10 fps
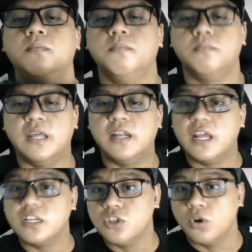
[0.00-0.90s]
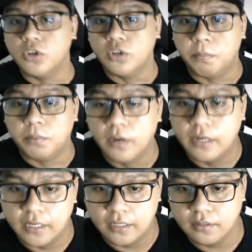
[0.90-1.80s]
I gotta show you the
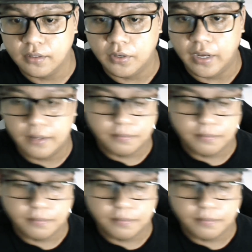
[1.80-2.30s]
product, okay?